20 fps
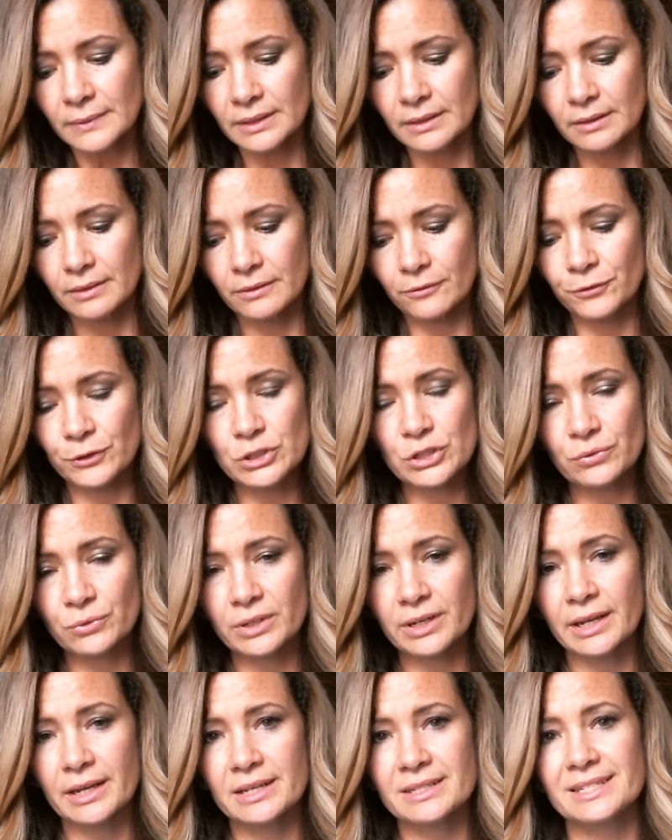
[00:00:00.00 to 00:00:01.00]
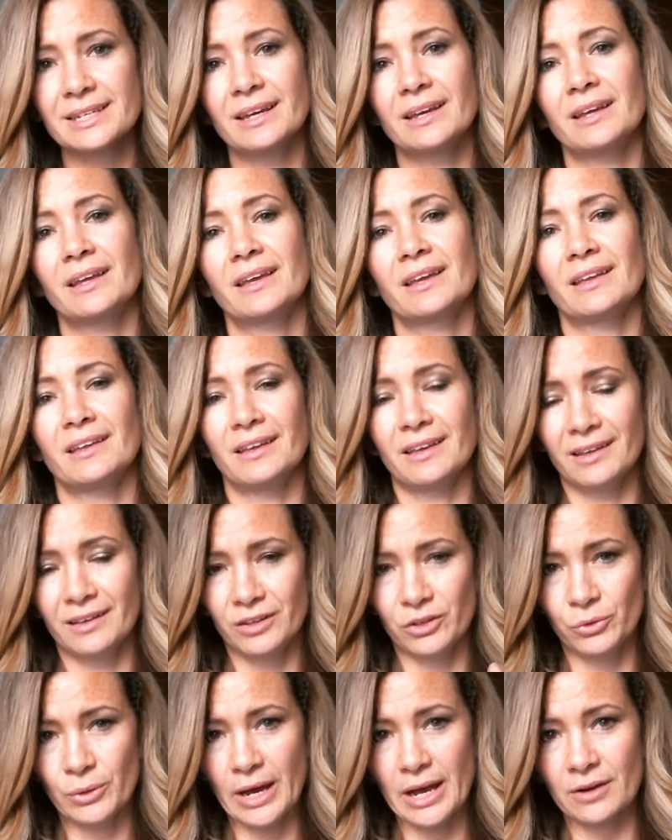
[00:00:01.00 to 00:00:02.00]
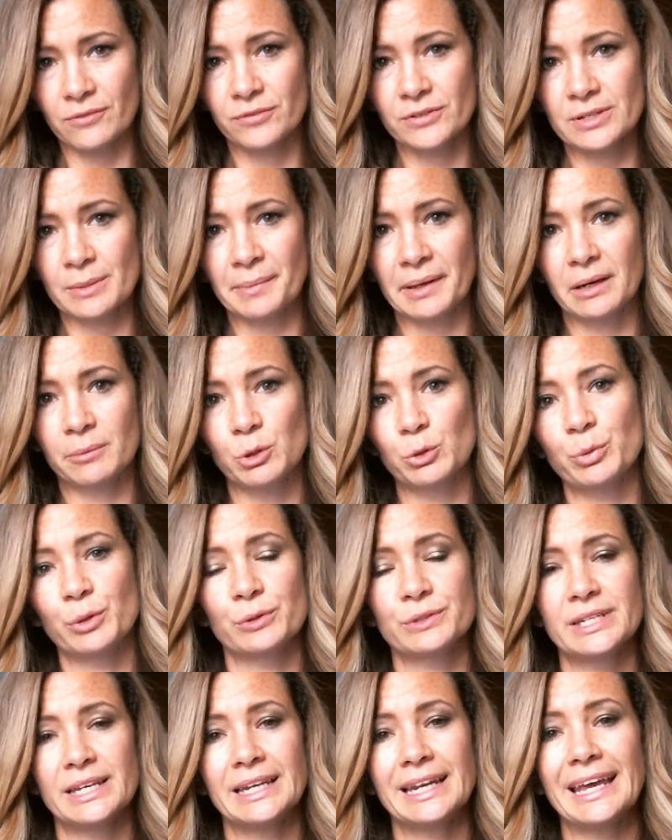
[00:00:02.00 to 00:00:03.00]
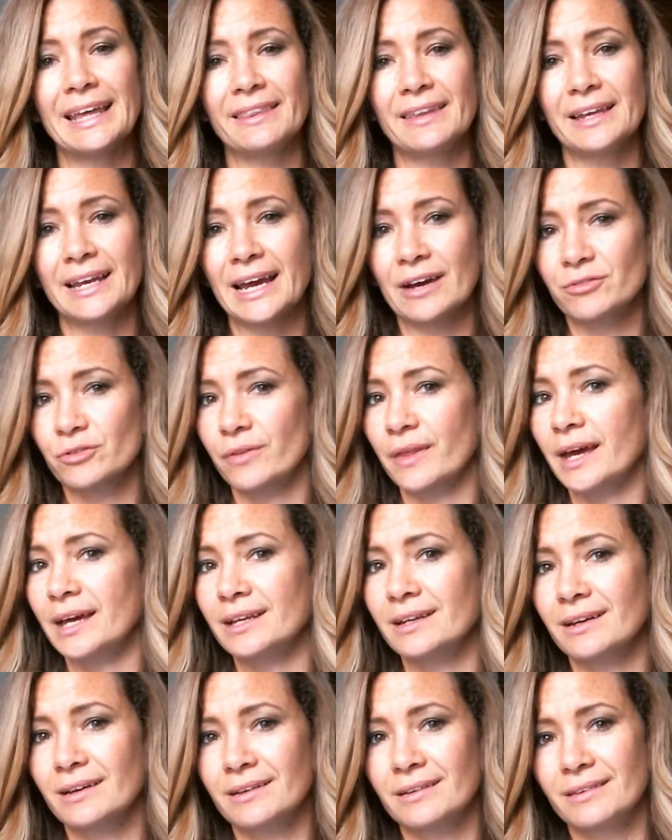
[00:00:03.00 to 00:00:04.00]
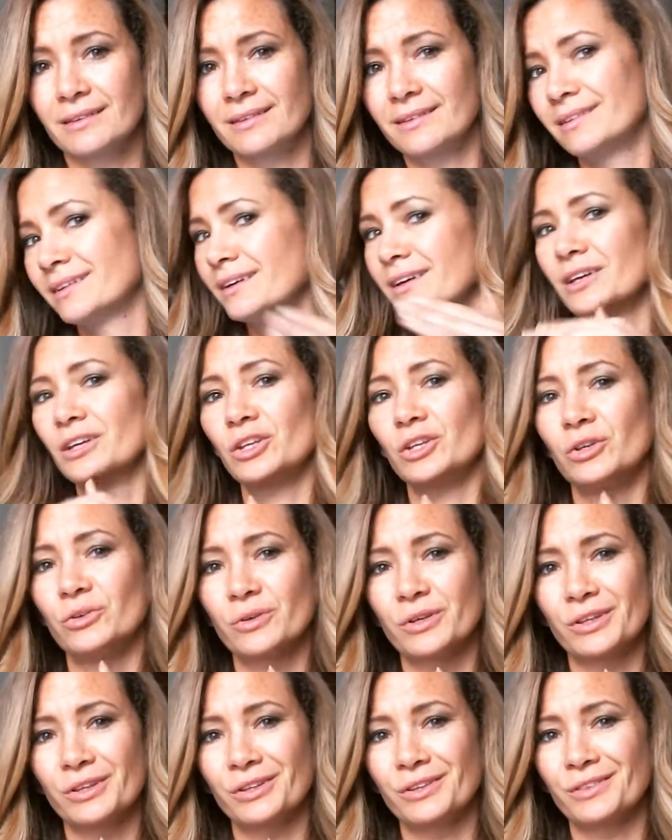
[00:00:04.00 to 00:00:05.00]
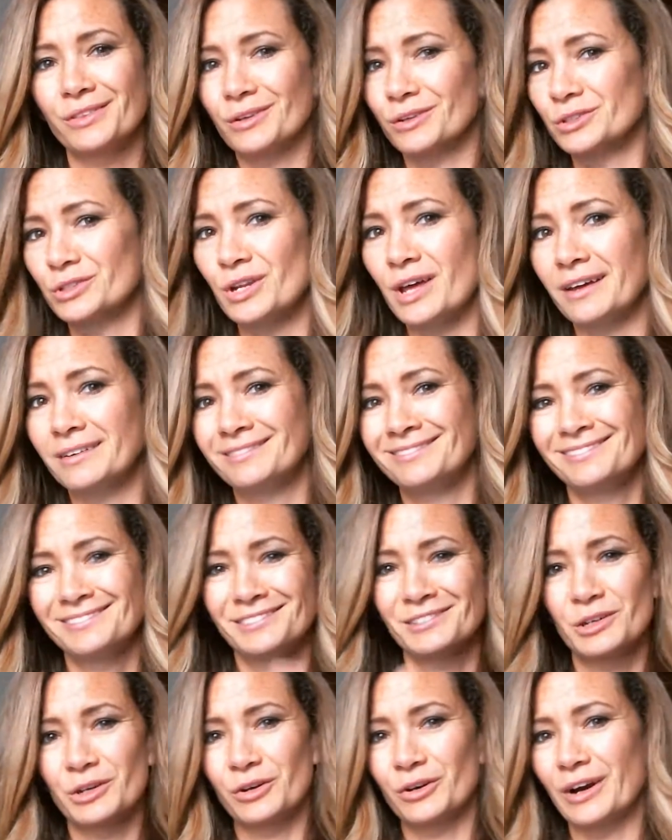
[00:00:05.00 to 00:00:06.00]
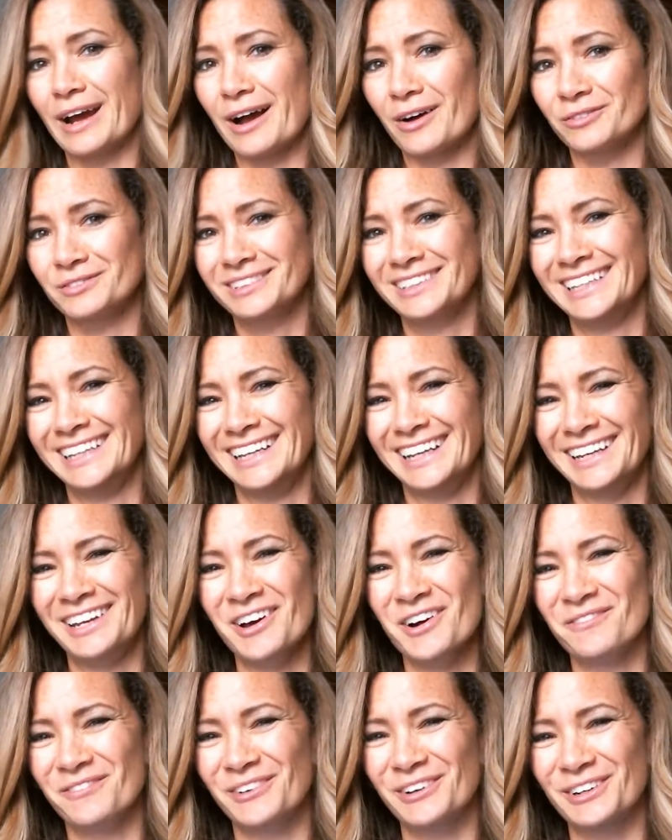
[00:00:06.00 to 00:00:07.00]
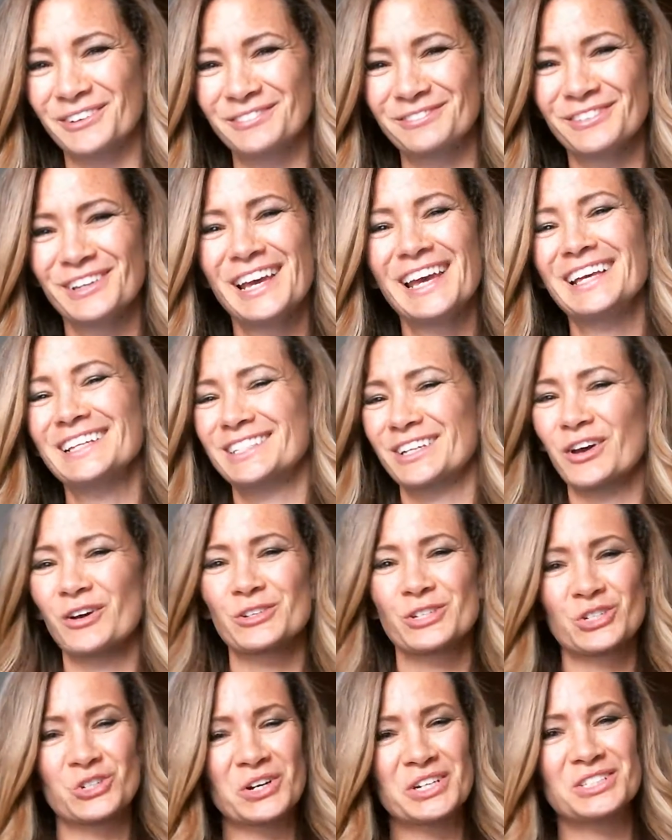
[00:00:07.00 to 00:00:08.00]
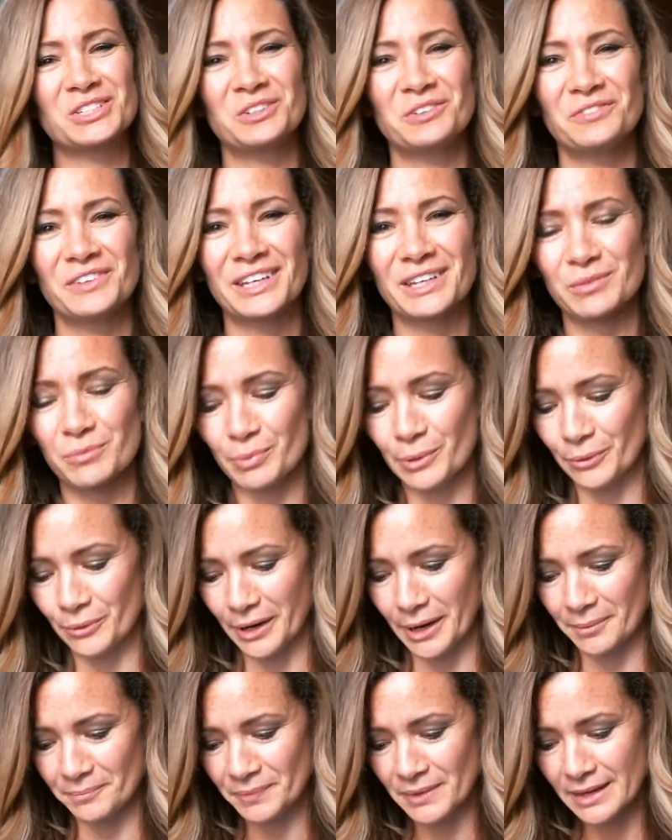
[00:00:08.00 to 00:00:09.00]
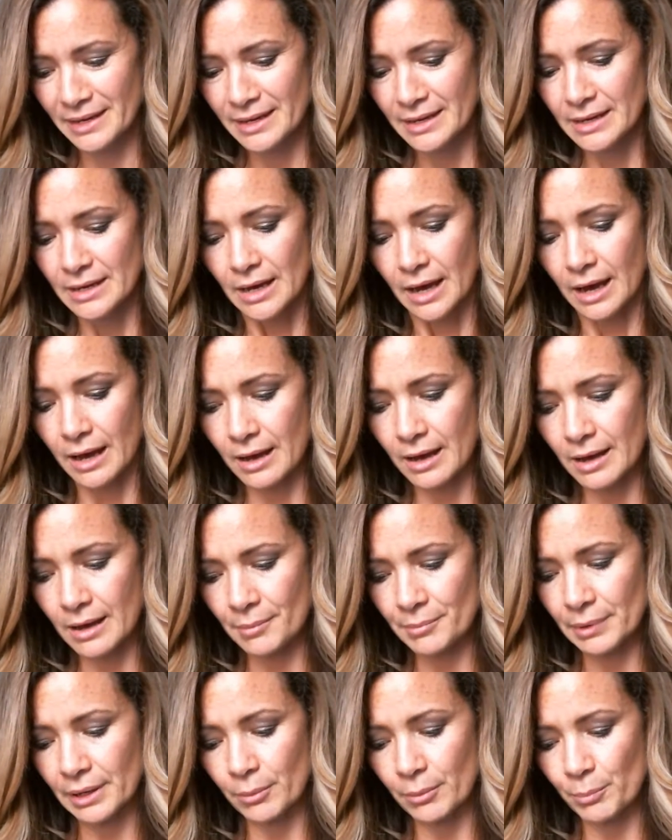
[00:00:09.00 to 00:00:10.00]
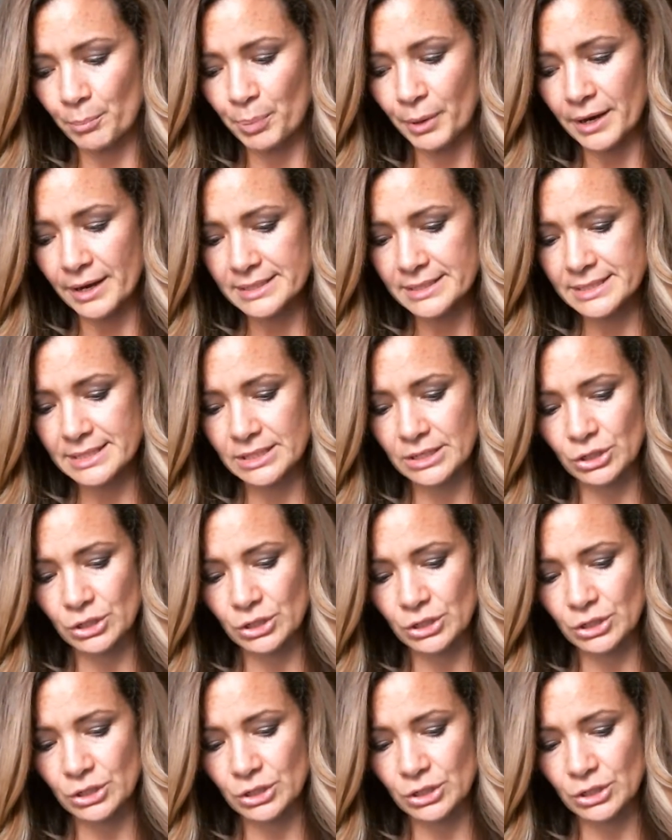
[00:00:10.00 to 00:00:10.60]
the first 3 days, you have some animal protein, and then after that, there's none. You're out. No more. So go straight to a vegan program. But